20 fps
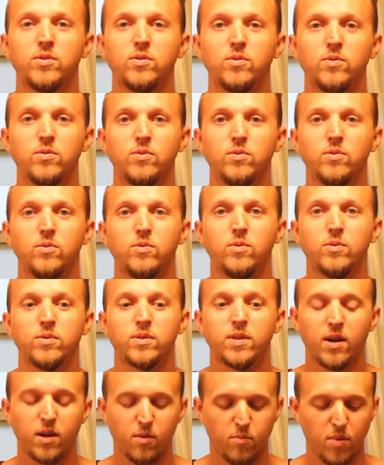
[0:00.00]
to
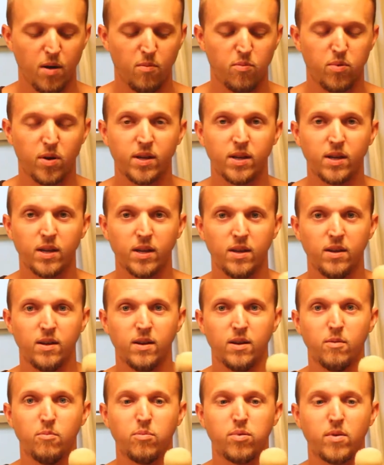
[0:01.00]
talk about breaking in
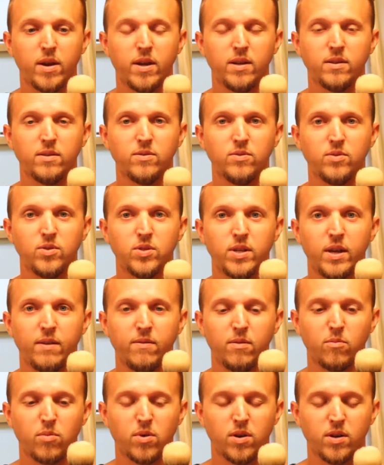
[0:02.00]
a brand new
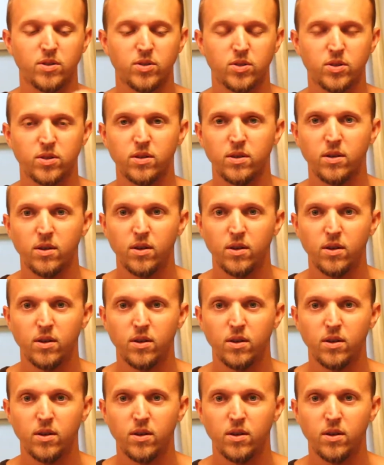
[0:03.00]
shaving brush.